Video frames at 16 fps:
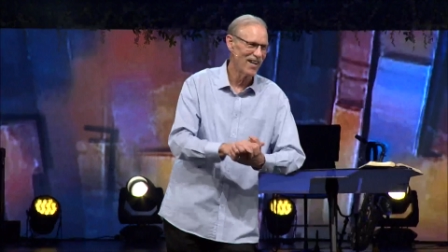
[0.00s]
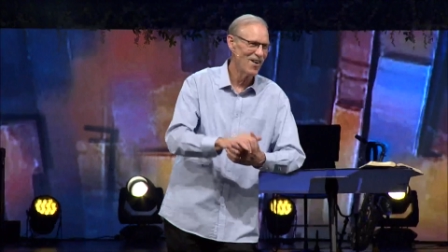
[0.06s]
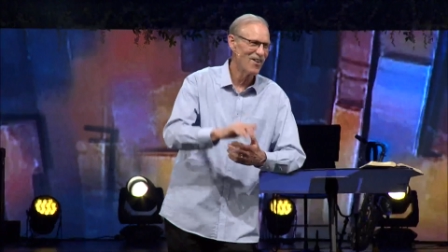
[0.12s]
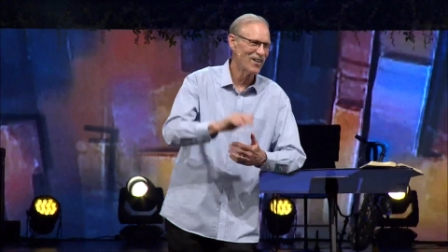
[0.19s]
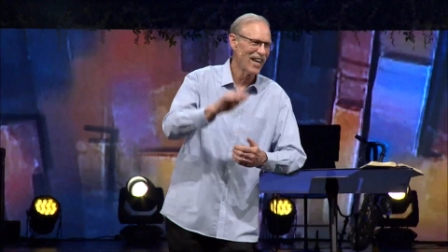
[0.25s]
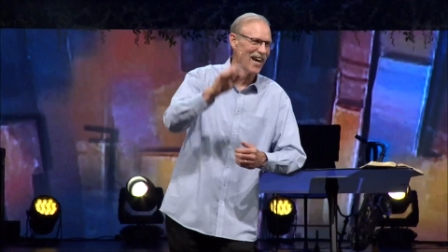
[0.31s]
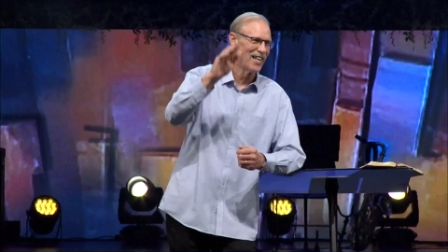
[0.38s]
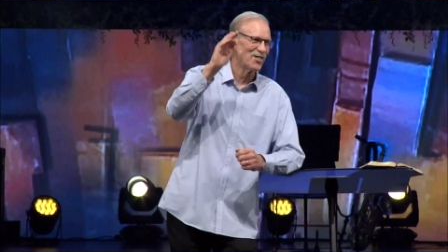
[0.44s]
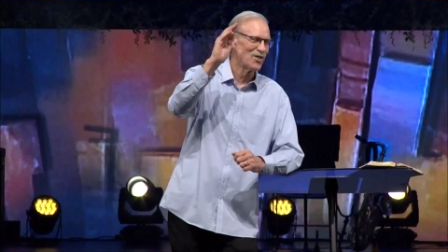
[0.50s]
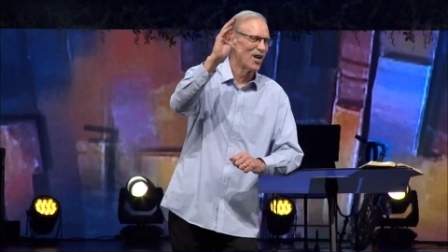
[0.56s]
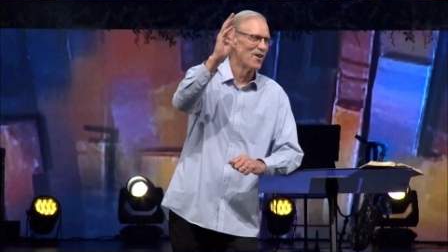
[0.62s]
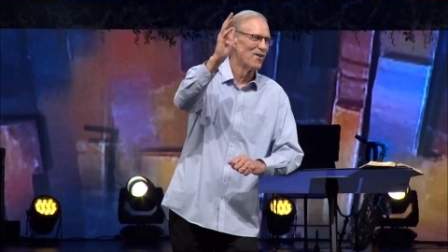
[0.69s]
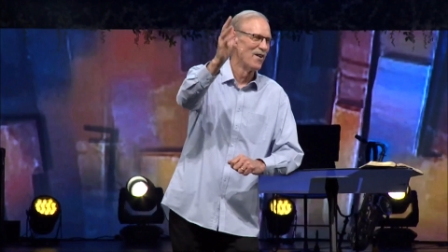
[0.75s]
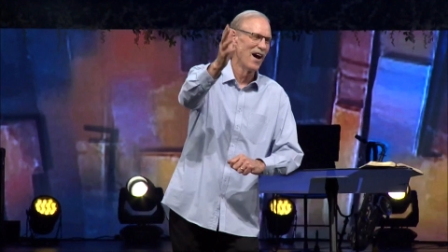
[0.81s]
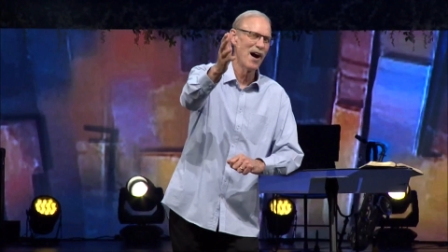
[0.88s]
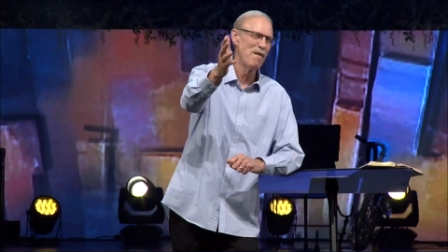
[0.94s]
Day. Okay,
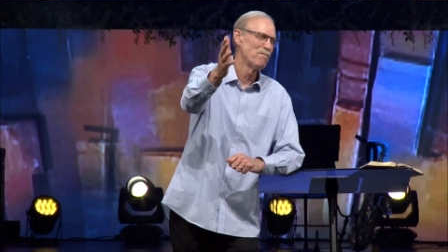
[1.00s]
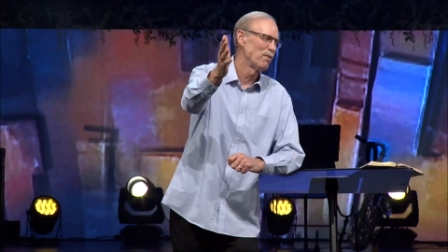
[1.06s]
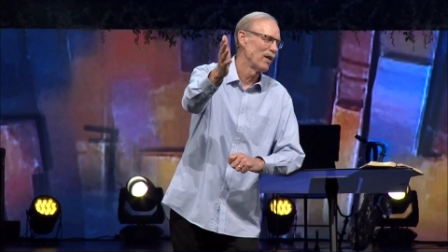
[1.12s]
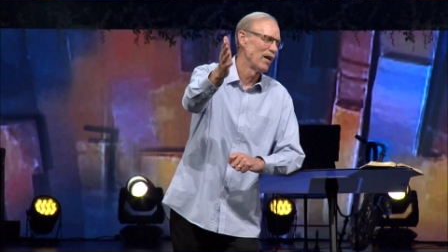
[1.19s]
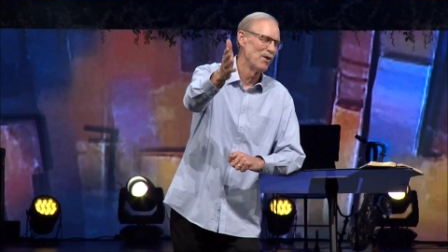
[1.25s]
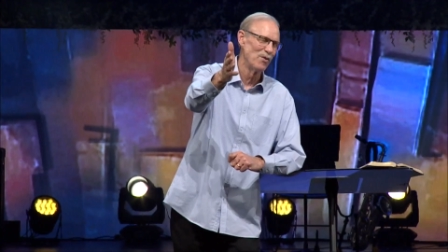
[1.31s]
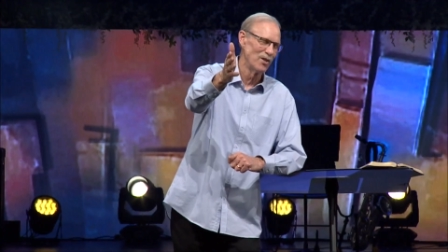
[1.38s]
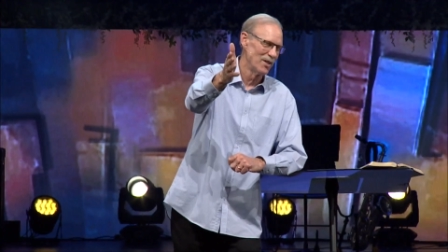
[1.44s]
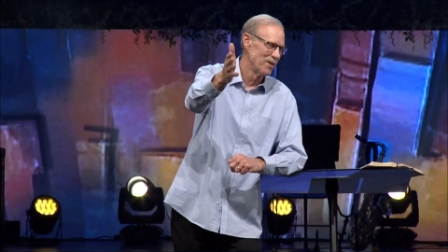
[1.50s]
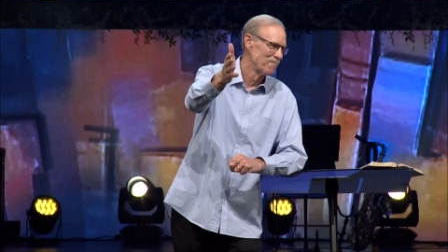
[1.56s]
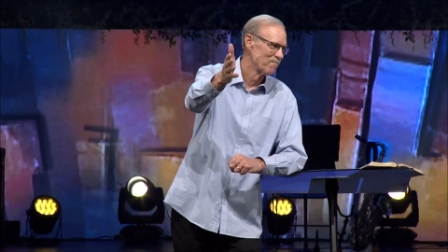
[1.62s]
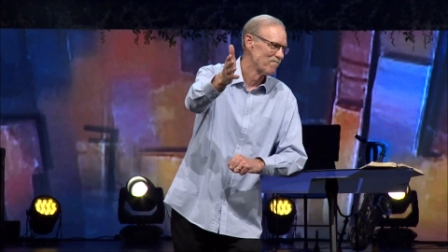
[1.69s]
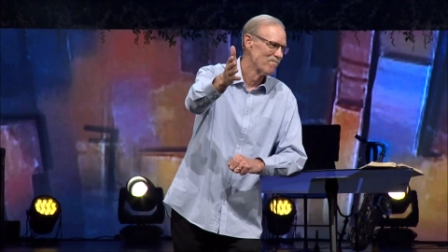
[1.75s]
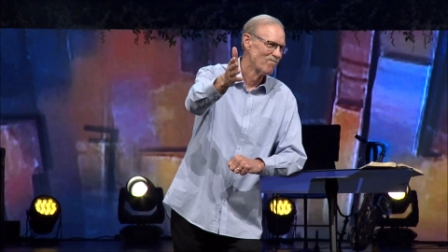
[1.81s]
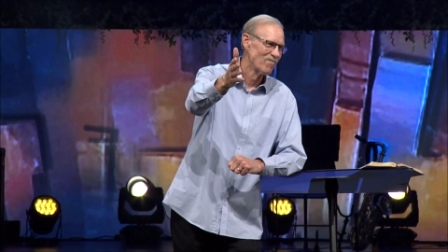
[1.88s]
so I'm playing with you.